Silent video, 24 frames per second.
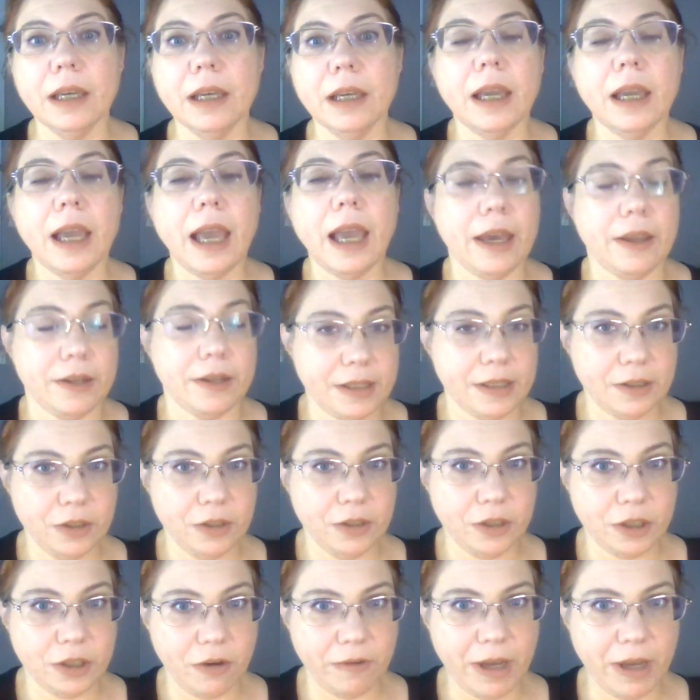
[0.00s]
How does this
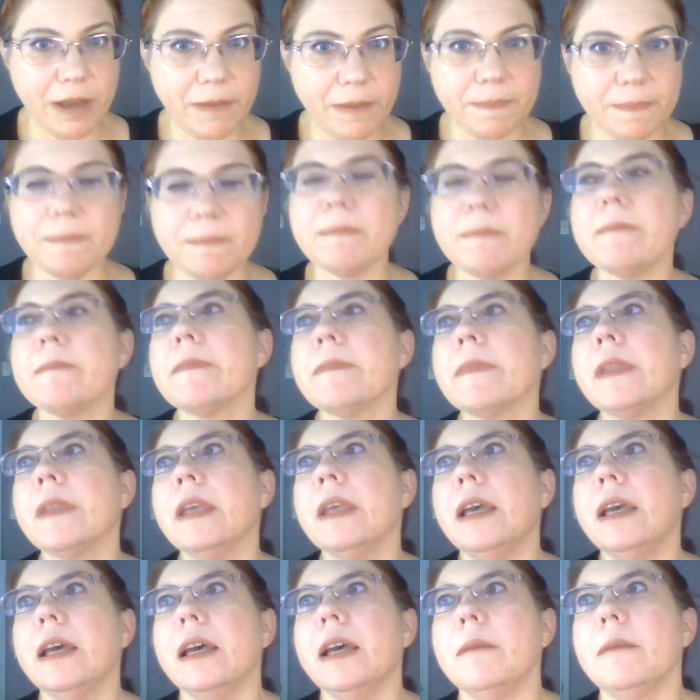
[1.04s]
show up?
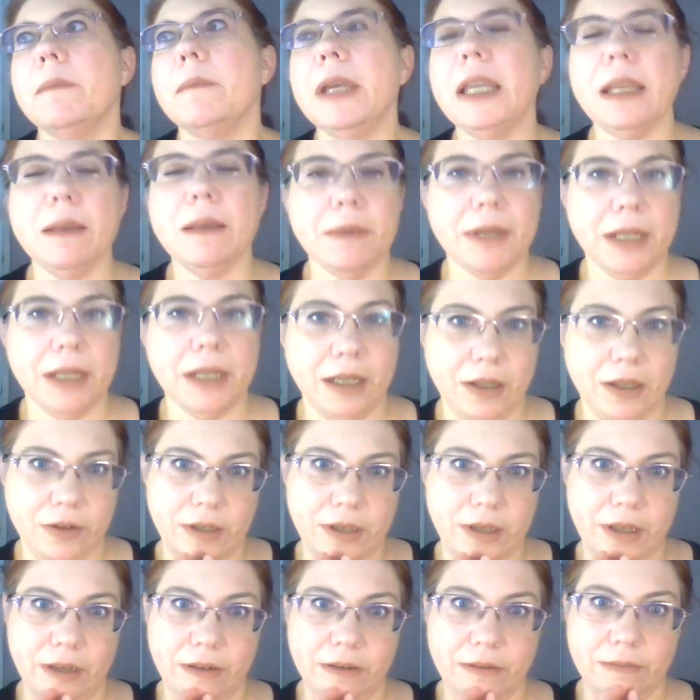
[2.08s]
Many, many years
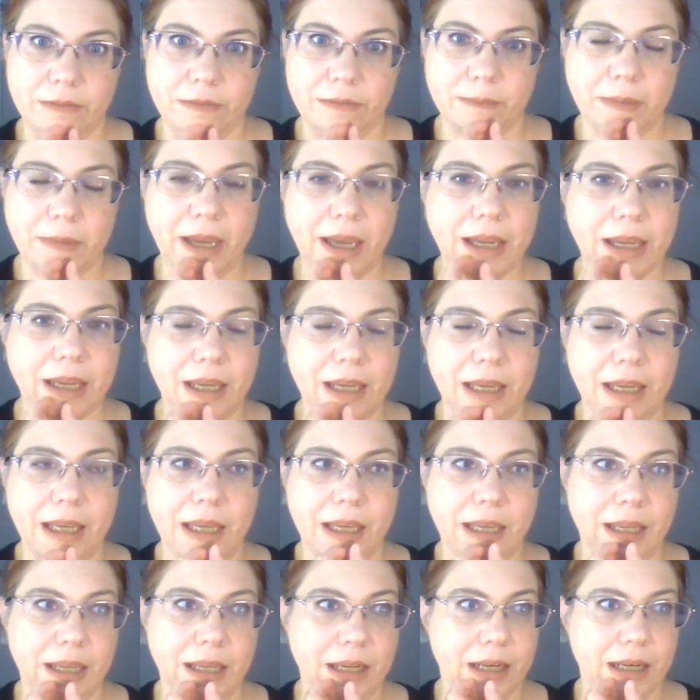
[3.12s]
ago, back
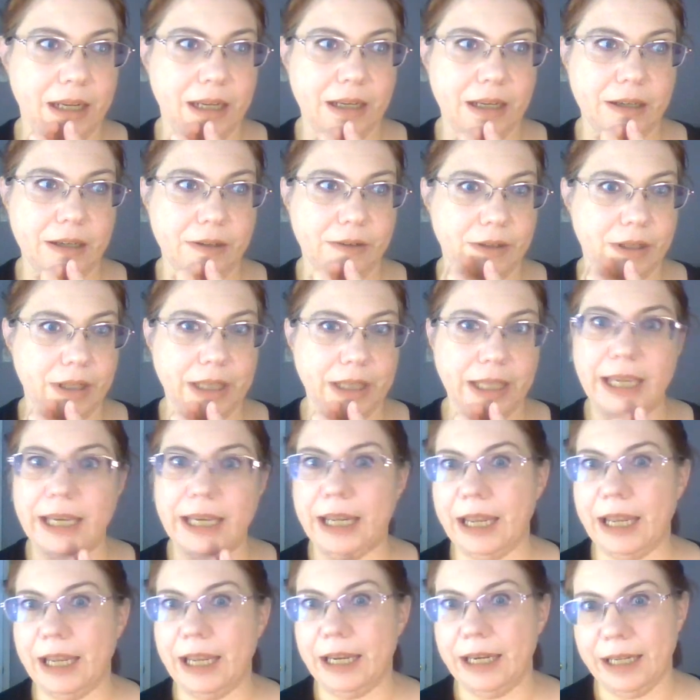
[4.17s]
in the late
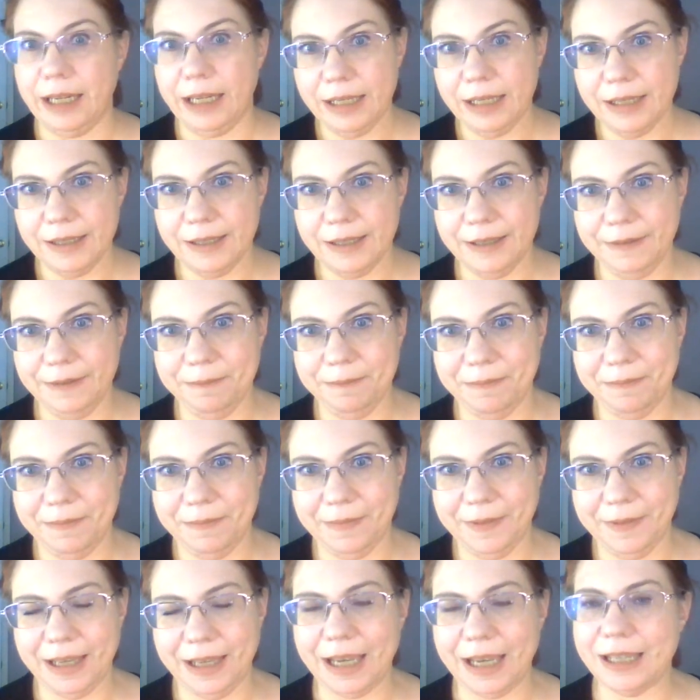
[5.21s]
80s,
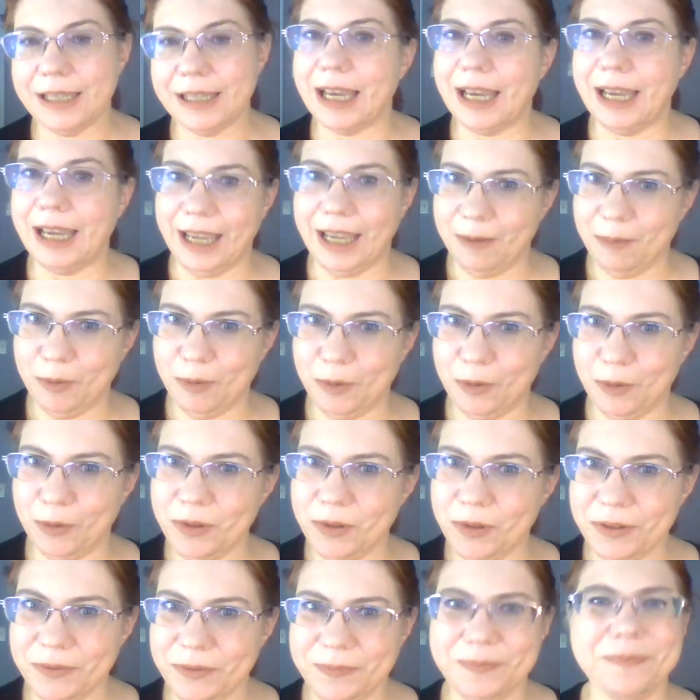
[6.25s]
yes, I am old.
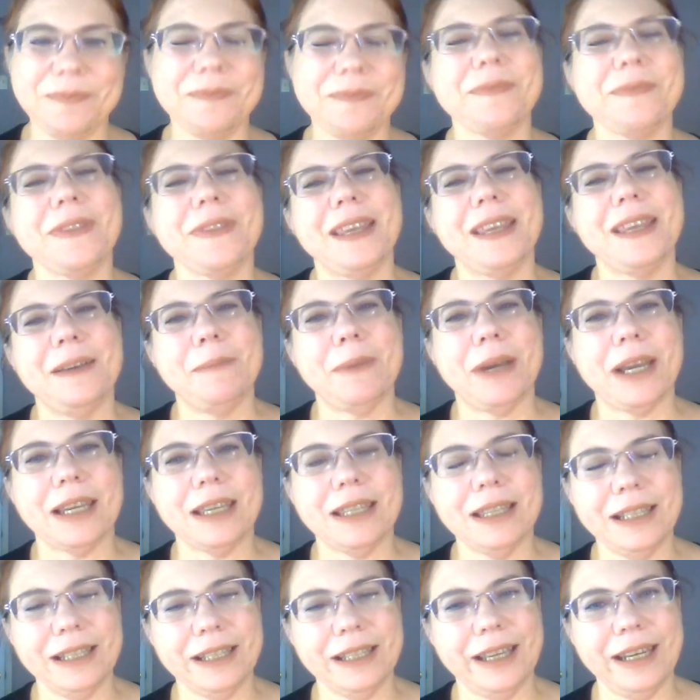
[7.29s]
Back in
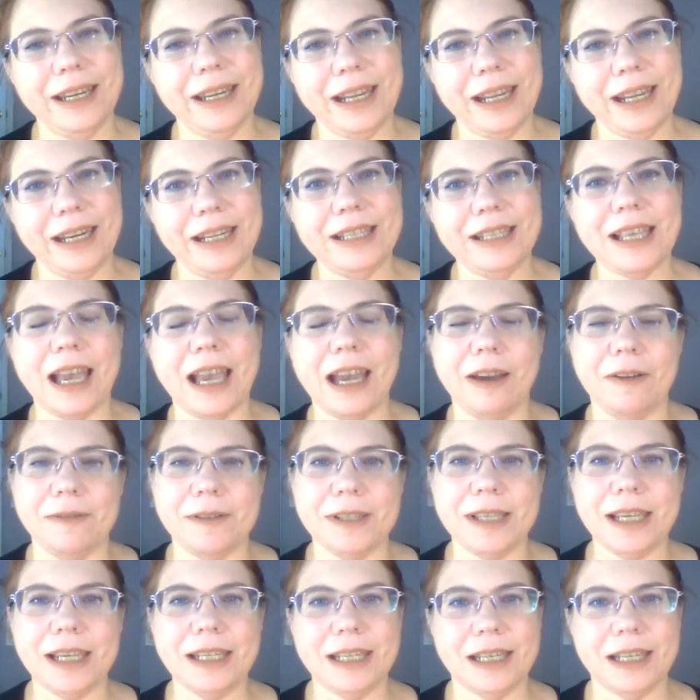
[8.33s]
the late 80s, I
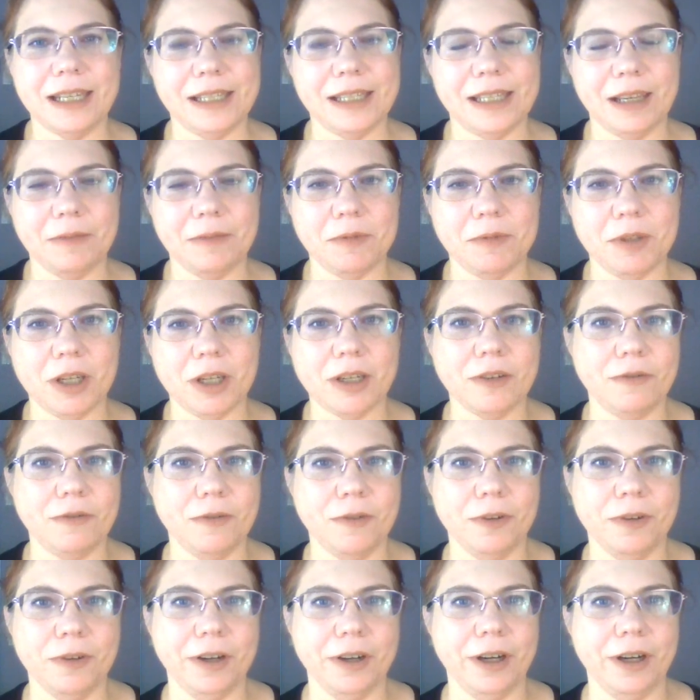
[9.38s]
was a test subject
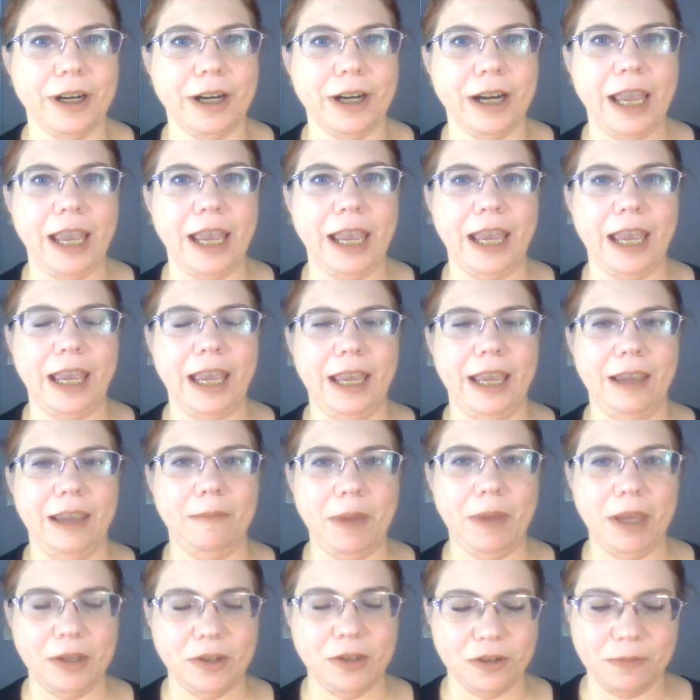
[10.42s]
for a
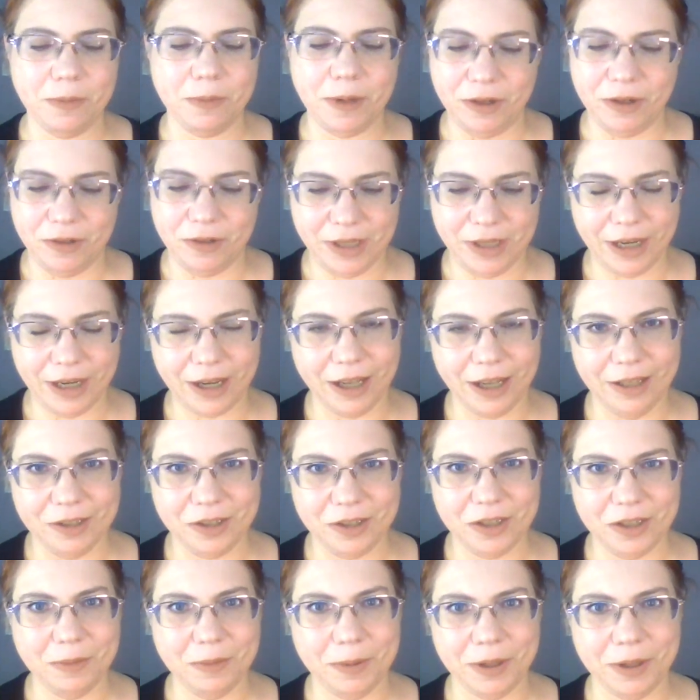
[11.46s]
major
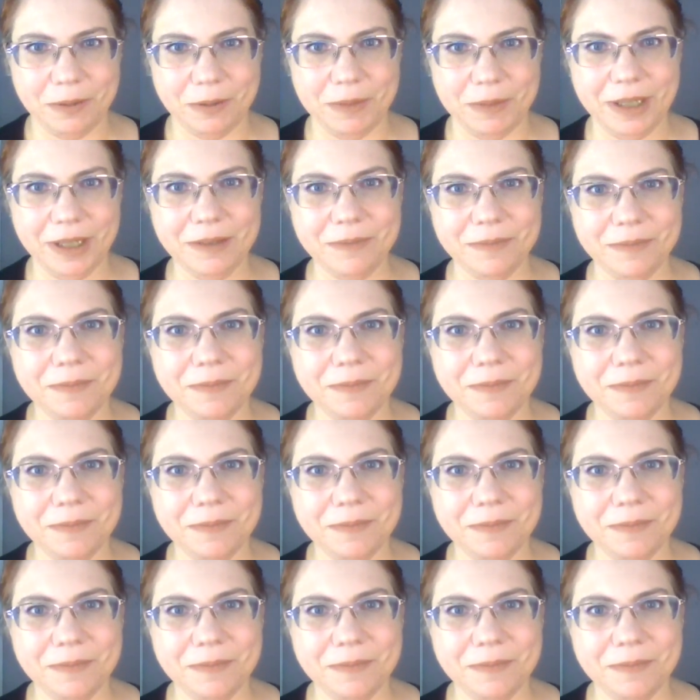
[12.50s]
parapsychology department.